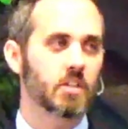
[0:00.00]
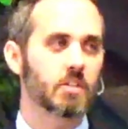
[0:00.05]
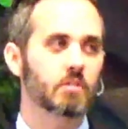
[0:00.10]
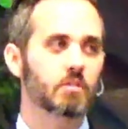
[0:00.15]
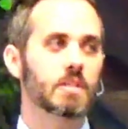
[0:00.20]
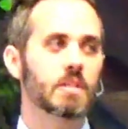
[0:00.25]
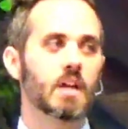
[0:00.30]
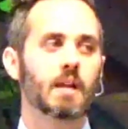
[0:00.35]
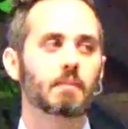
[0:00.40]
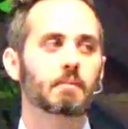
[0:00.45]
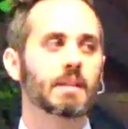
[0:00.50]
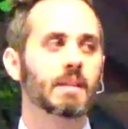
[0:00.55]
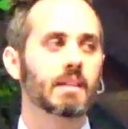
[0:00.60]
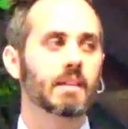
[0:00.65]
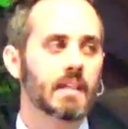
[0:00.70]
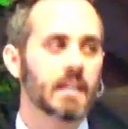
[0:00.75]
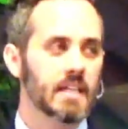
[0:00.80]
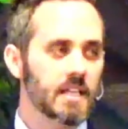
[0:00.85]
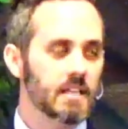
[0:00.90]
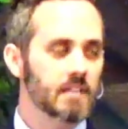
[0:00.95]
you would not
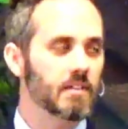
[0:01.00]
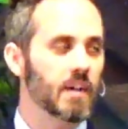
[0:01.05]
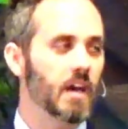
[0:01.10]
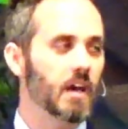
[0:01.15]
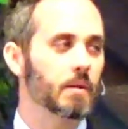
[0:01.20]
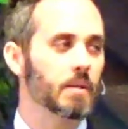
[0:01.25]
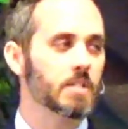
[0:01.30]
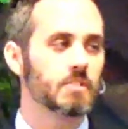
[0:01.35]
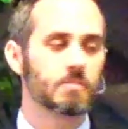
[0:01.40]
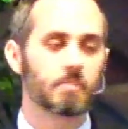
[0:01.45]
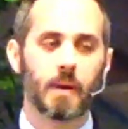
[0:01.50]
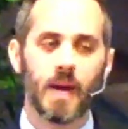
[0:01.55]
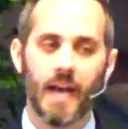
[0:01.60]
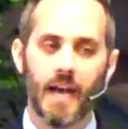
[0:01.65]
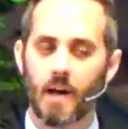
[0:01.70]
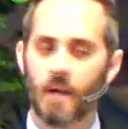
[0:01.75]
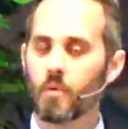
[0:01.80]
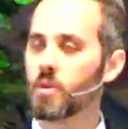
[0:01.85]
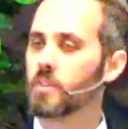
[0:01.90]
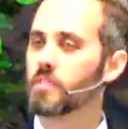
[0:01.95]
believe how much
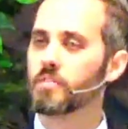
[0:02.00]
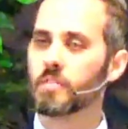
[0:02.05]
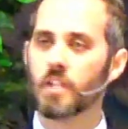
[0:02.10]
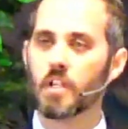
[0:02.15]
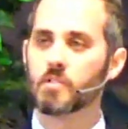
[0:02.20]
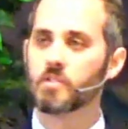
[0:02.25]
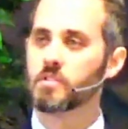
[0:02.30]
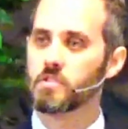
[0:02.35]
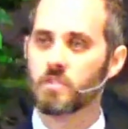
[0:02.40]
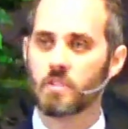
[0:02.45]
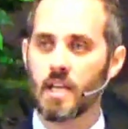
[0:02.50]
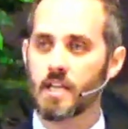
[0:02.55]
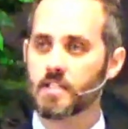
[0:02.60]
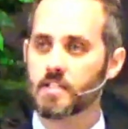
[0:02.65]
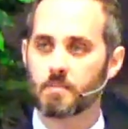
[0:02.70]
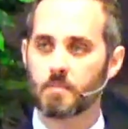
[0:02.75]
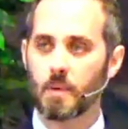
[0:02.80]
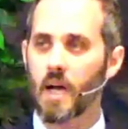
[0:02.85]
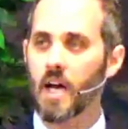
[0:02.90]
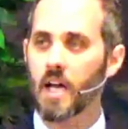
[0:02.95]
power flows through that
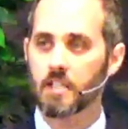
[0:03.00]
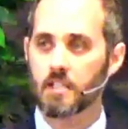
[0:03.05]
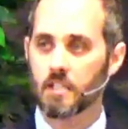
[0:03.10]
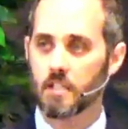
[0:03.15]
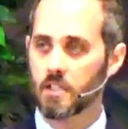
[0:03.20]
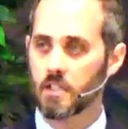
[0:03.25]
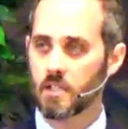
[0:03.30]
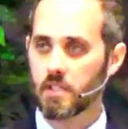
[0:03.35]
spot.